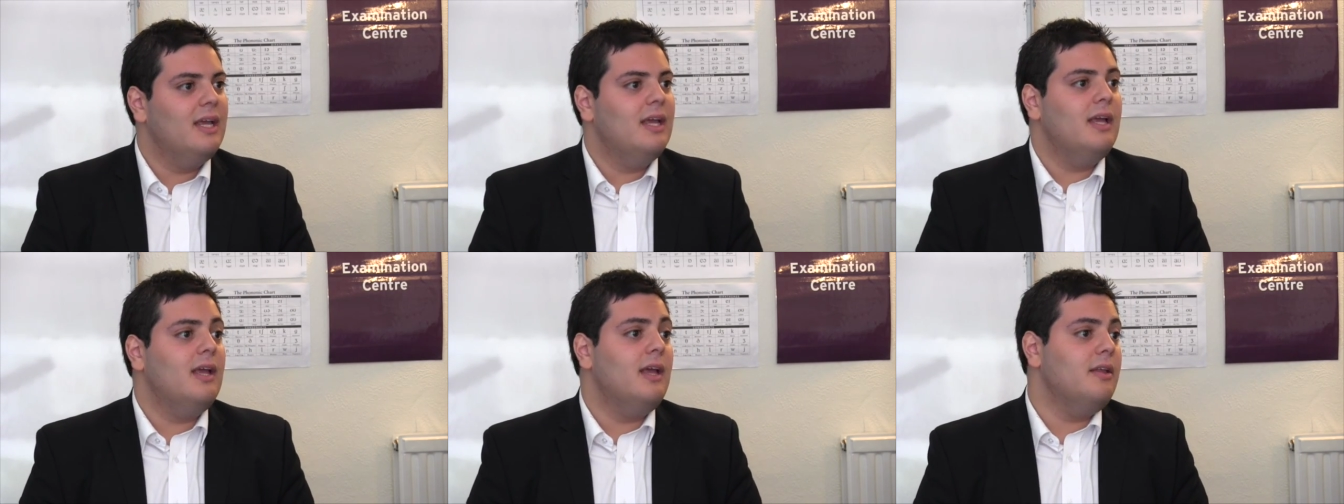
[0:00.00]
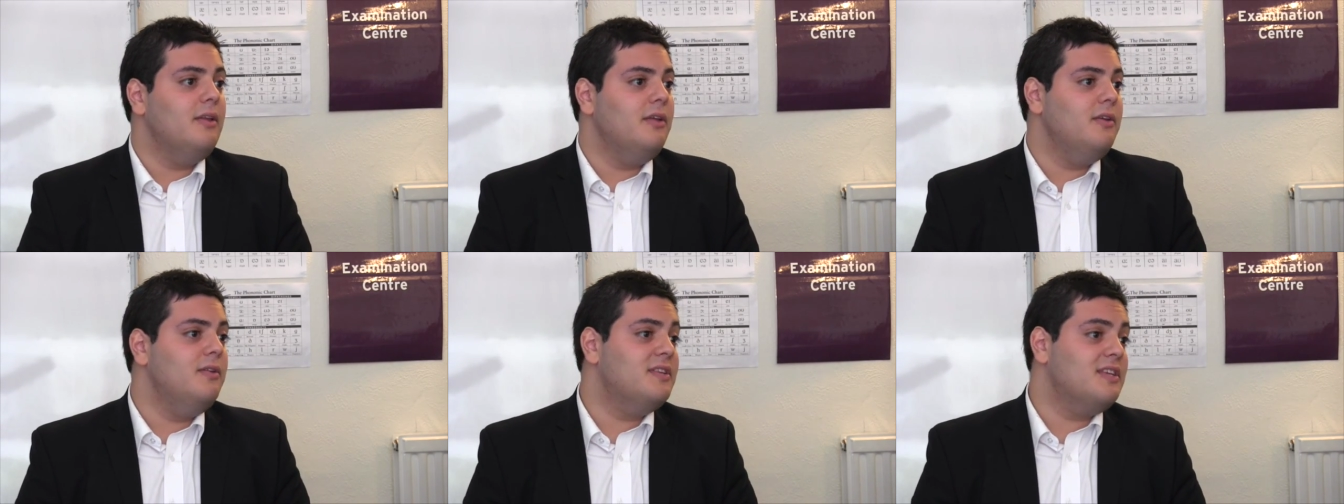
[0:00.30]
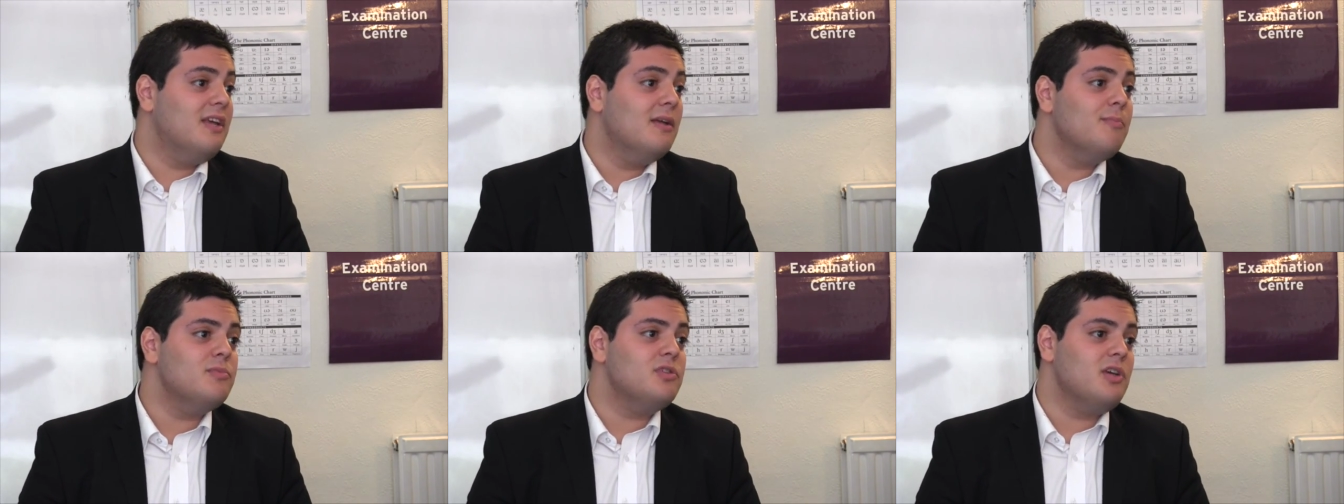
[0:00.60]
Mm.
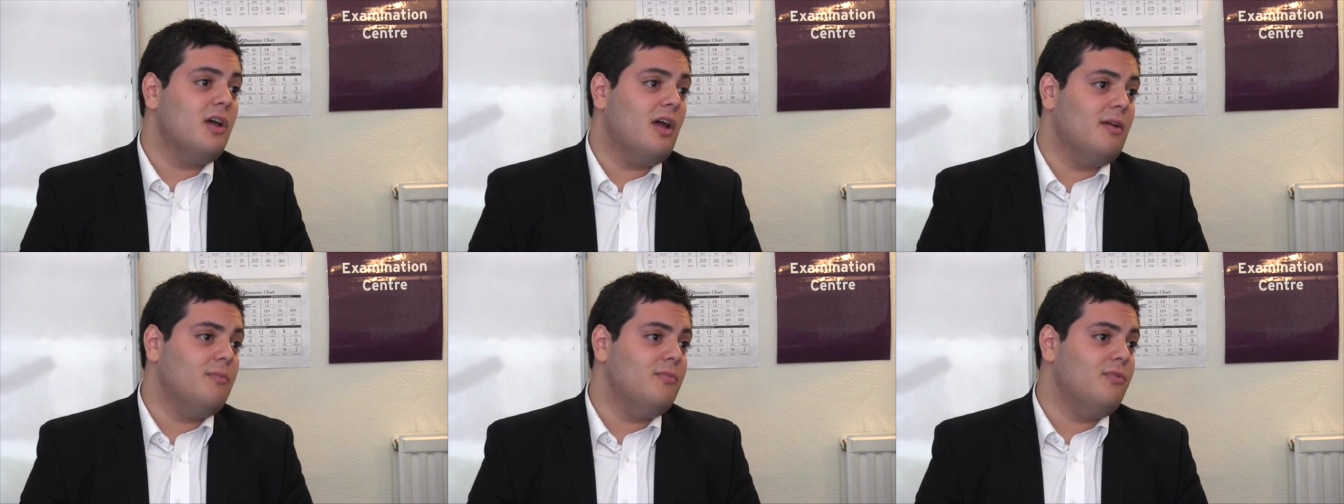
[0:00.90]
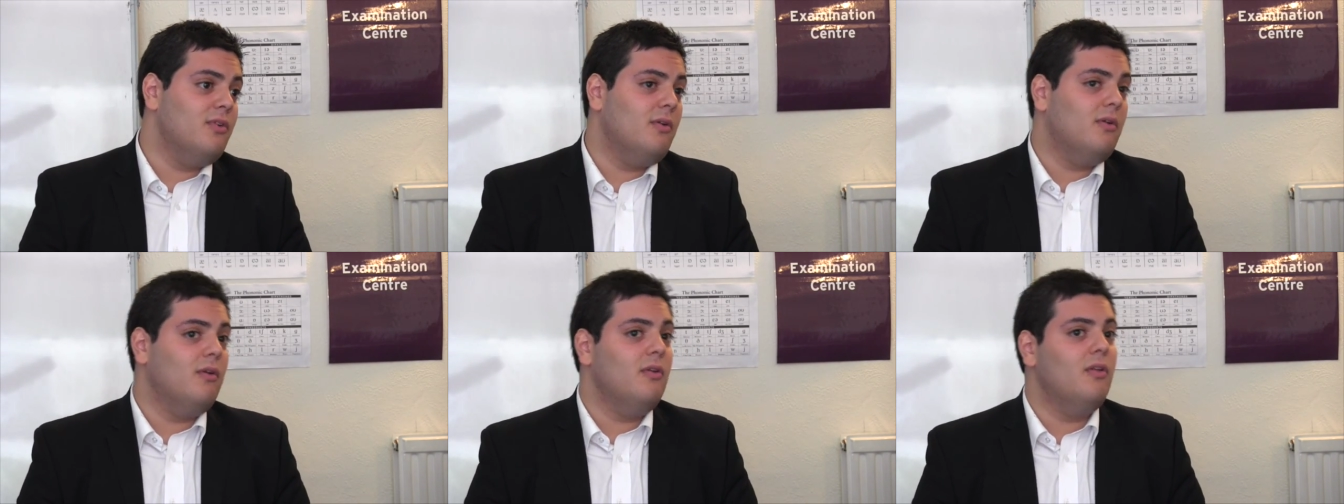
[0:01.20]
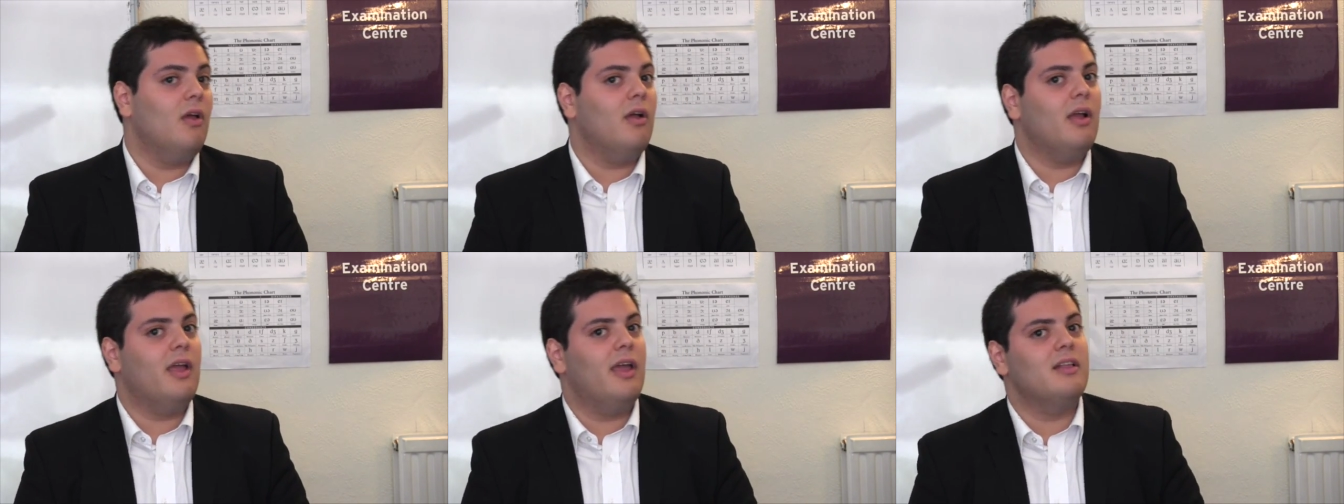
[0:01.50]
And sometimes you could
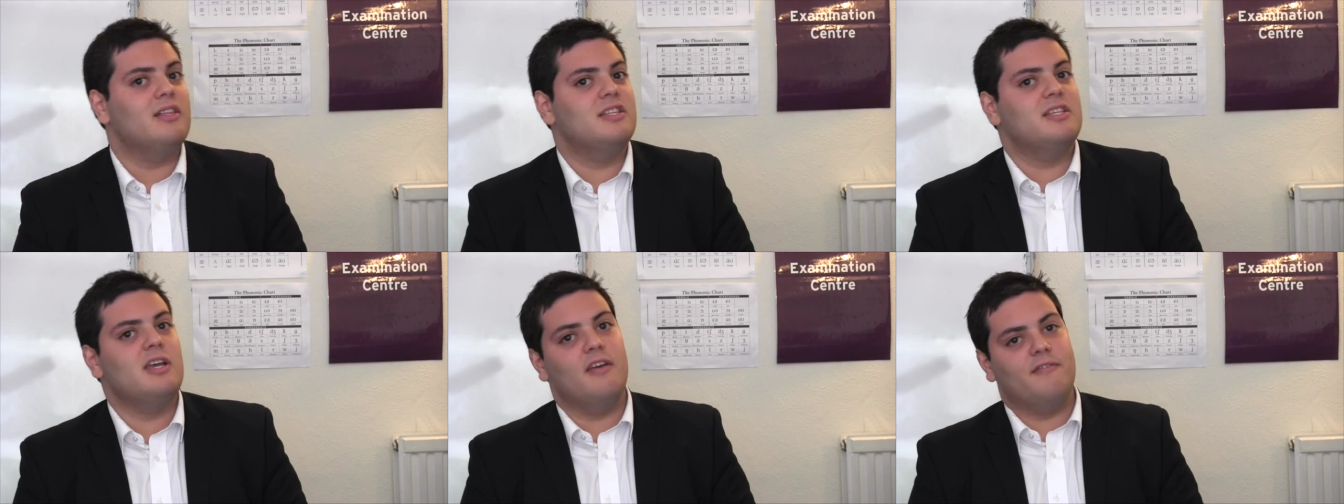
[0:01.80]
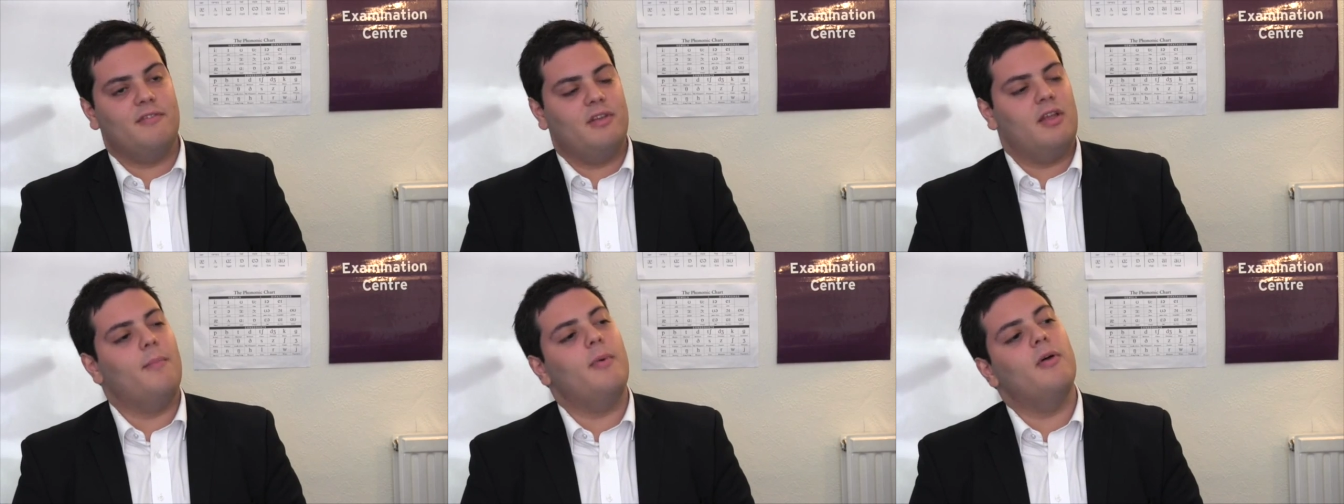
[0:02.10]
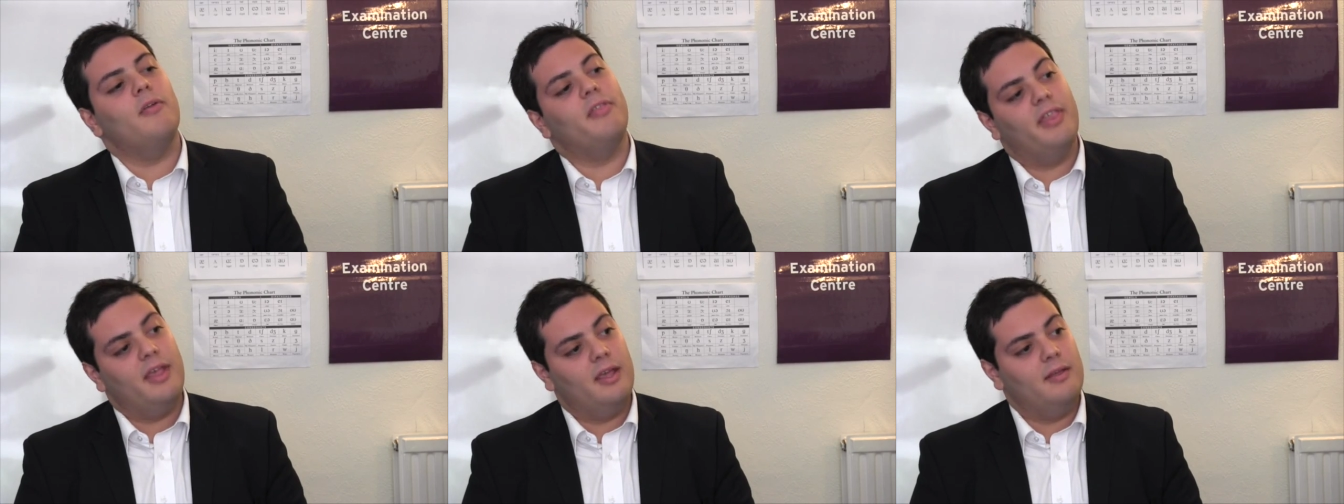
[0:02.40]
not get tough
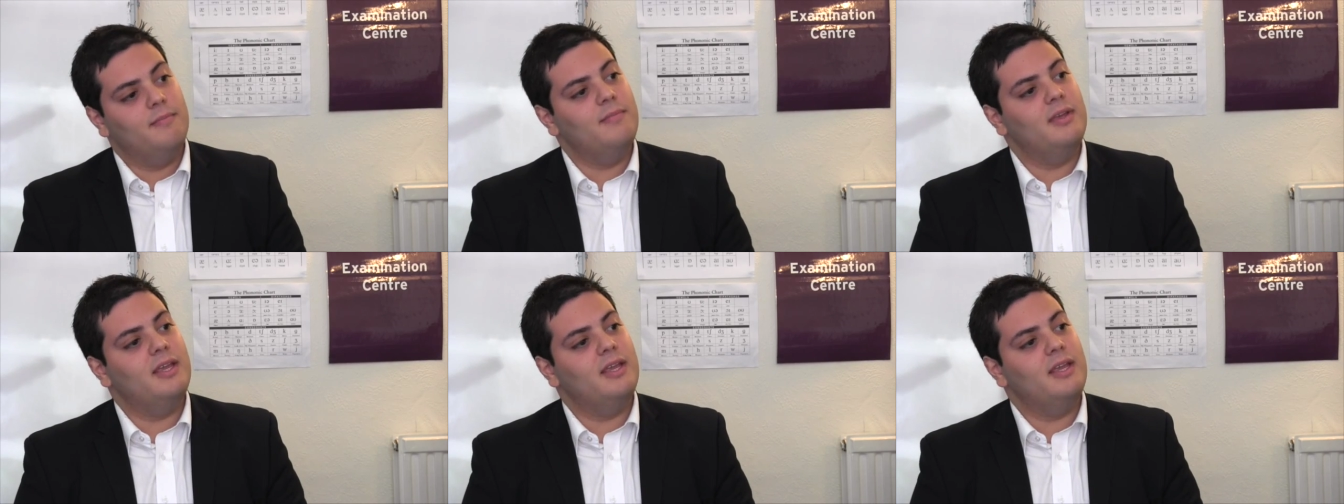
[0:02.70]
about them